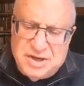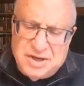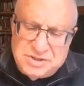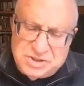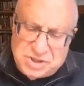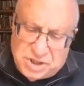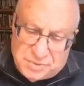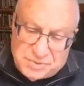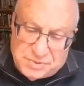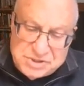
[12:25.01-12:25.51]

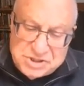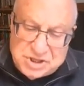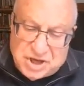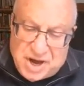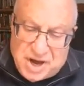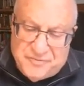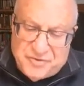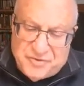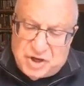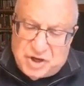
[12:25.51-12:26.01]
So there was
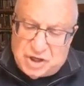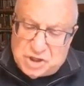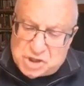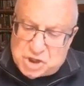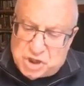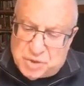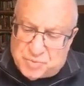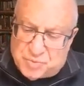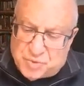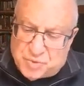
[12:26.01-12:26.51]
time for lunch
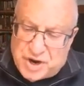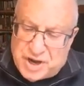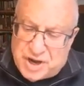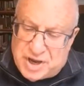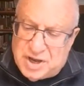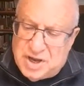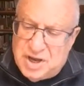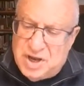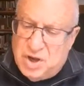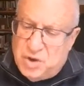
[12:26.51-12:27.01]
and a
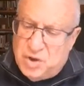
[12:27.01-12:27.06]
break.